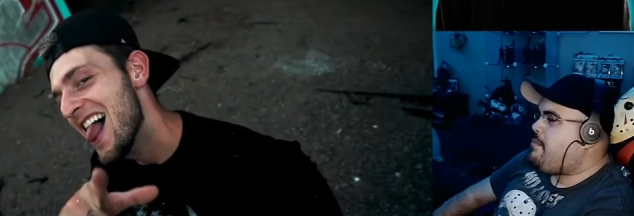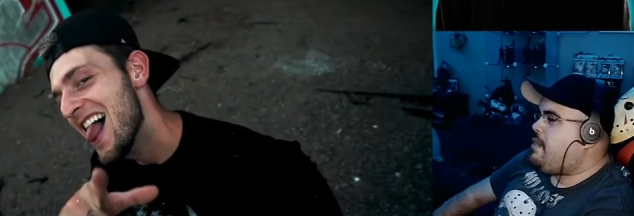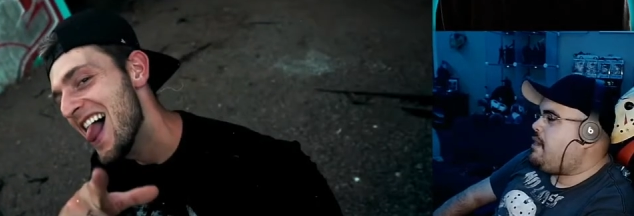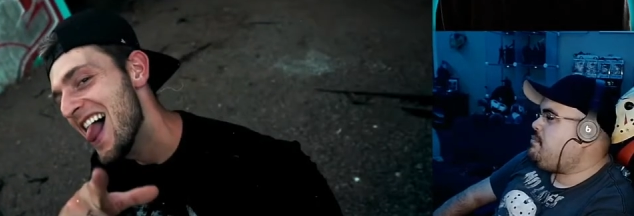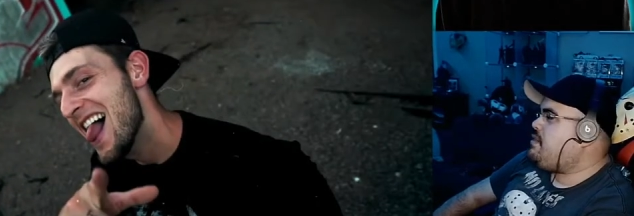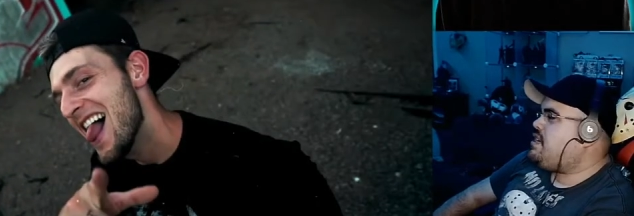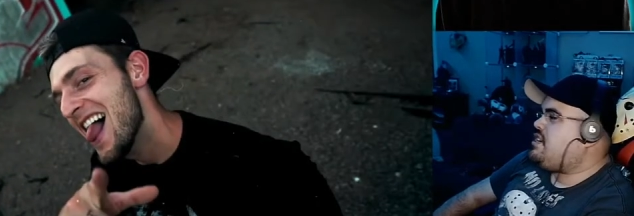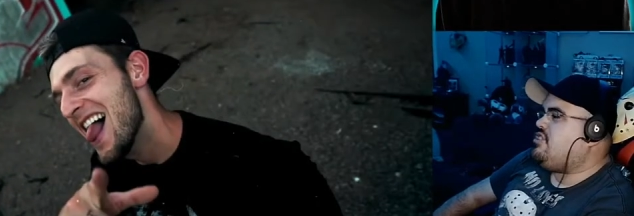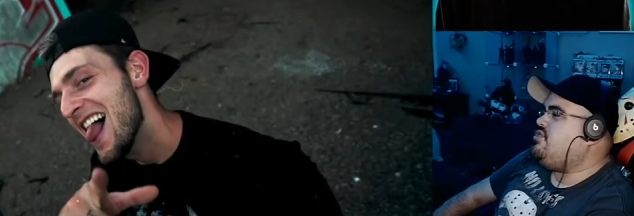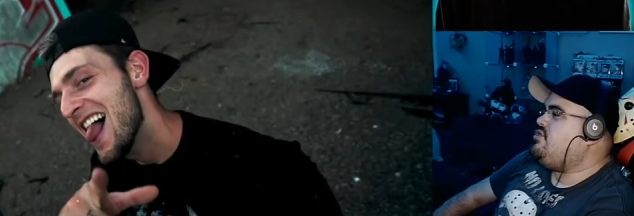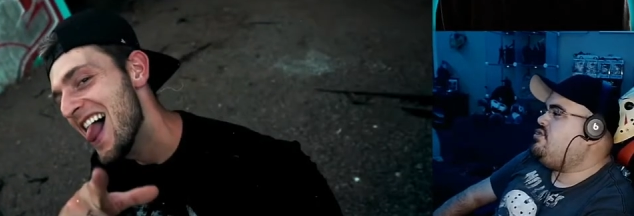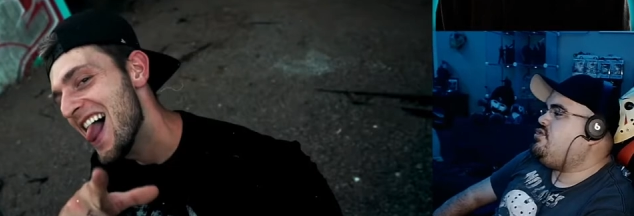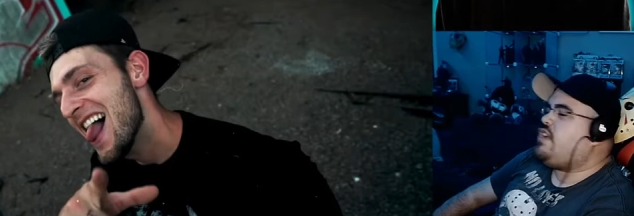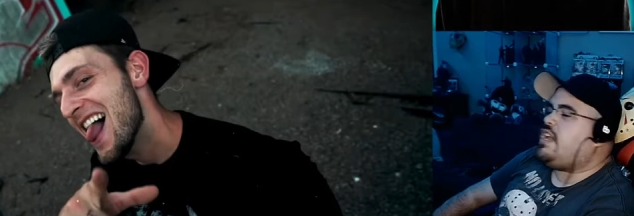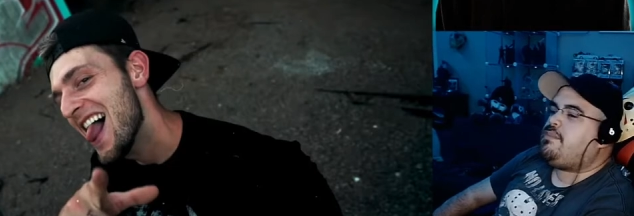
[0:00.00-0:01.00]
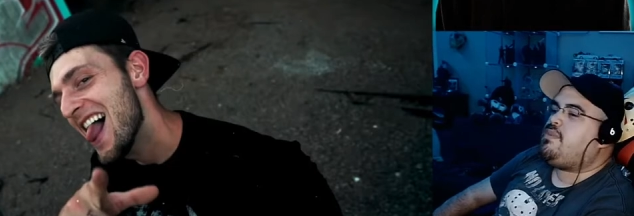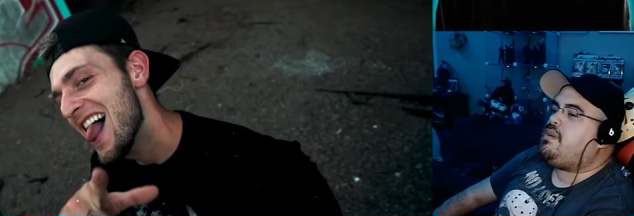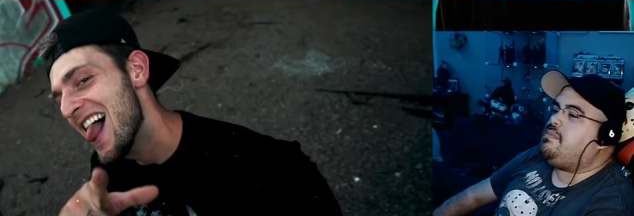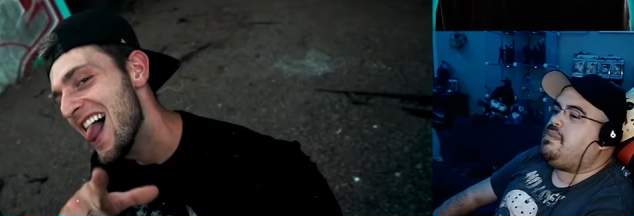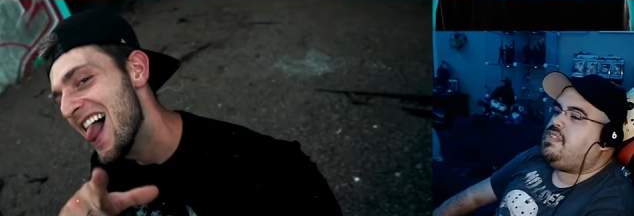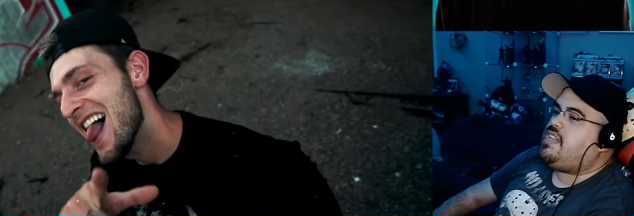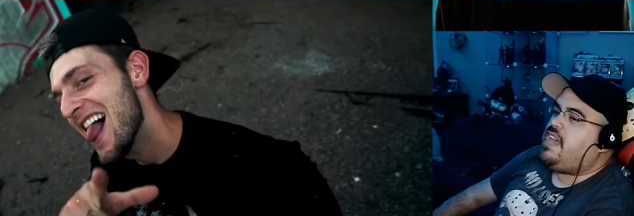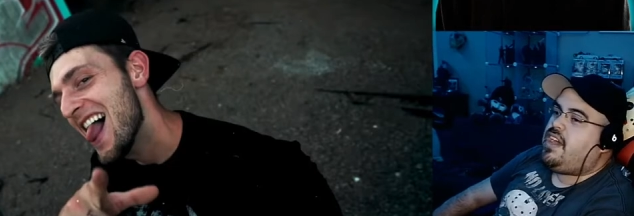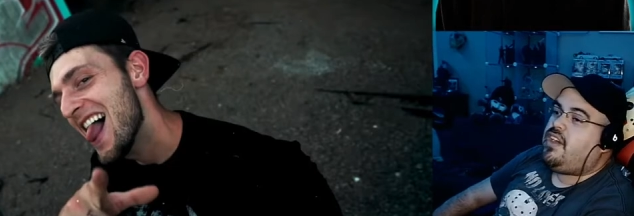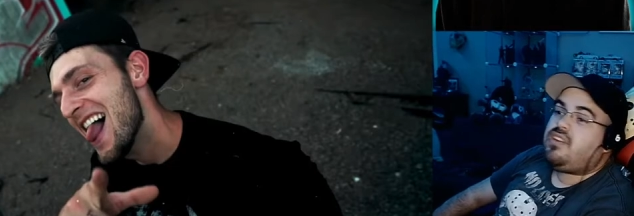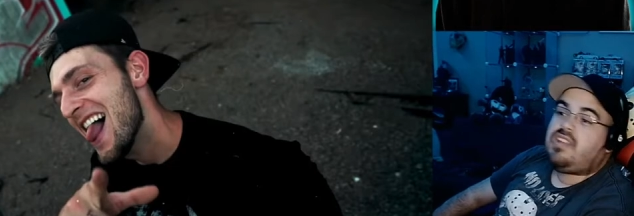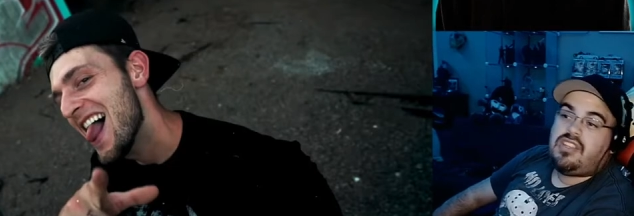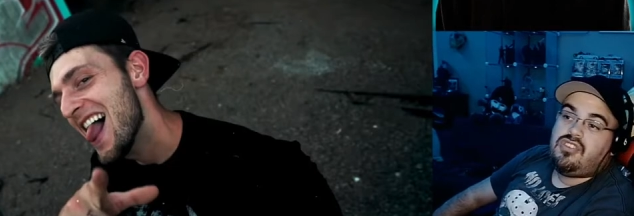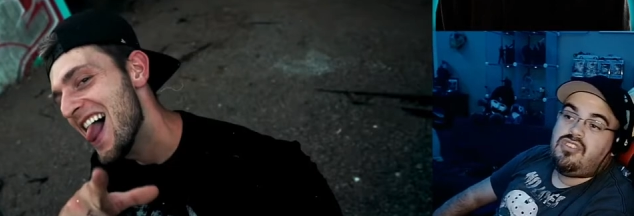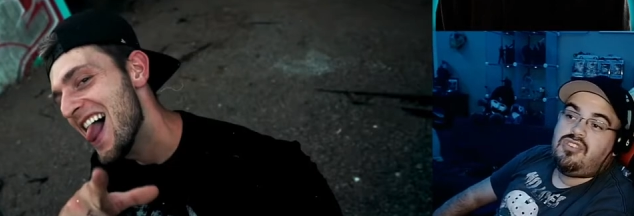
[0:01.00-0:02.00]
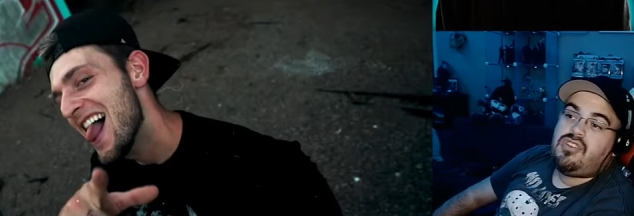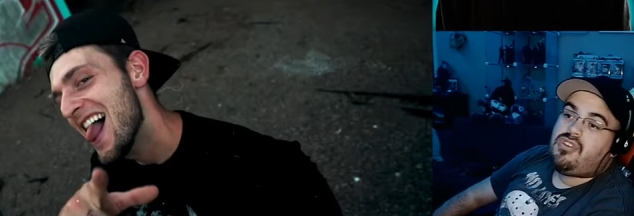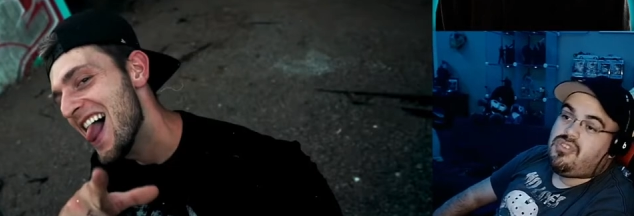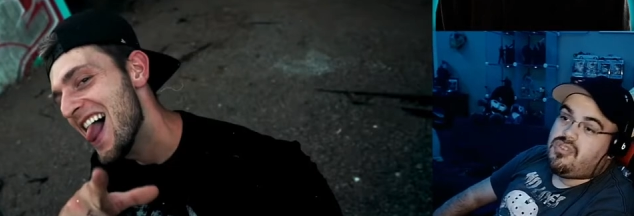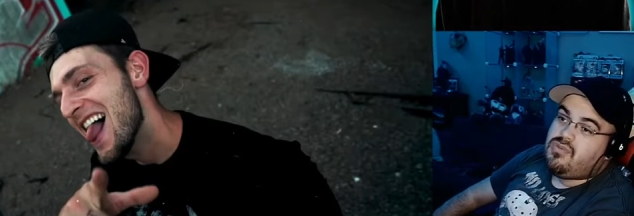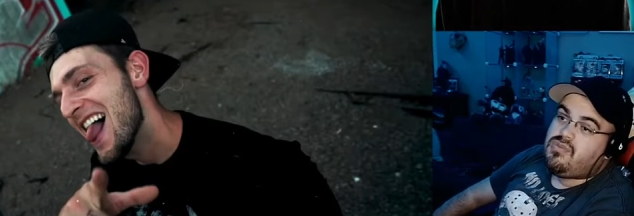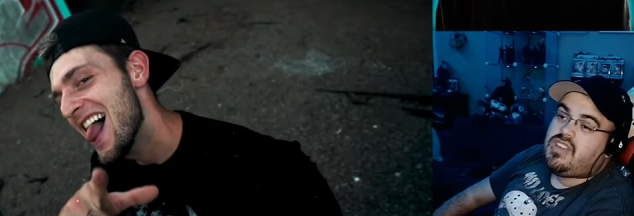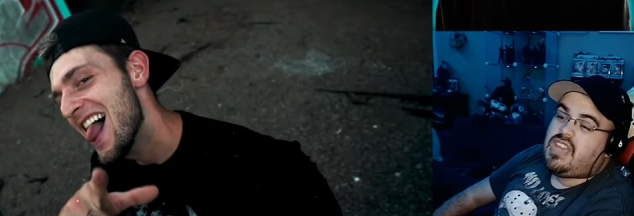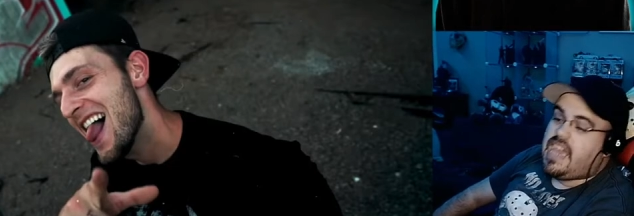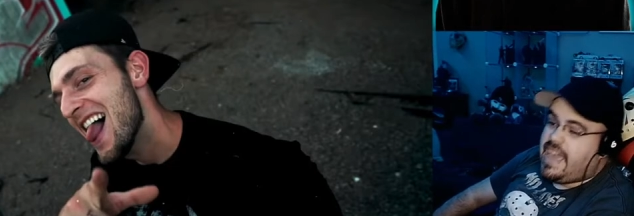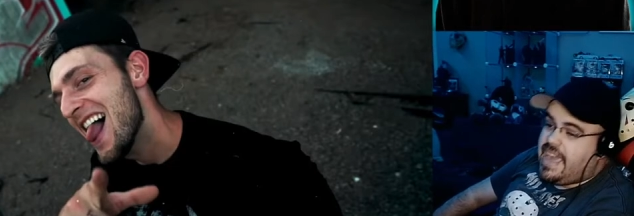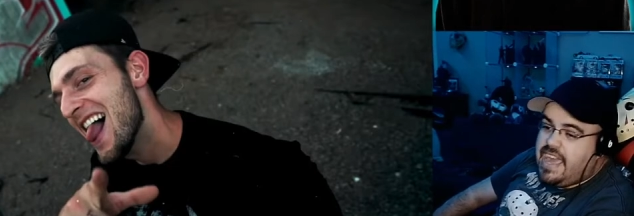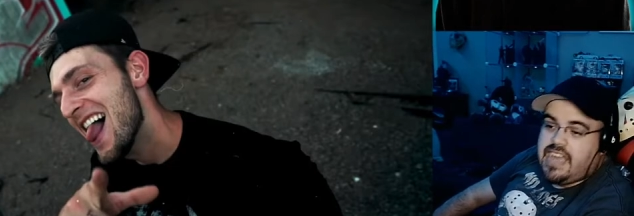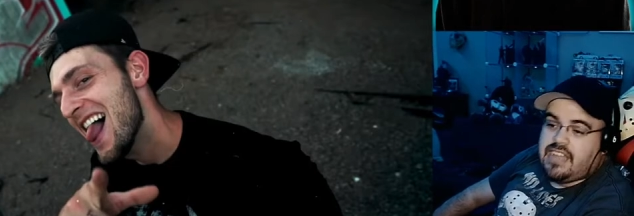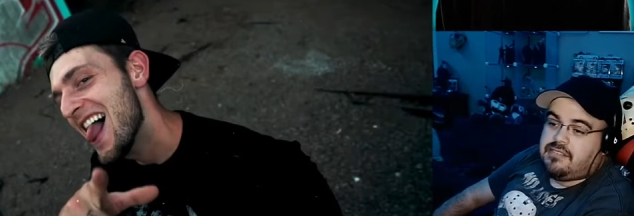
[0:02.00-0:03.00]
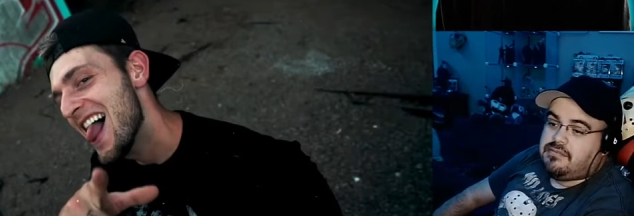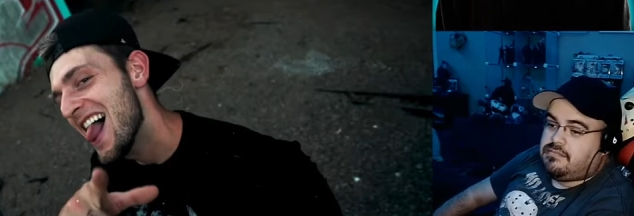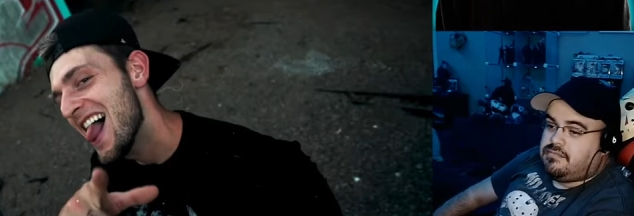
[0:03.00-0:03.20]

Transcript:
Speaker 1: man, because you try to bring me down, and you know you can't.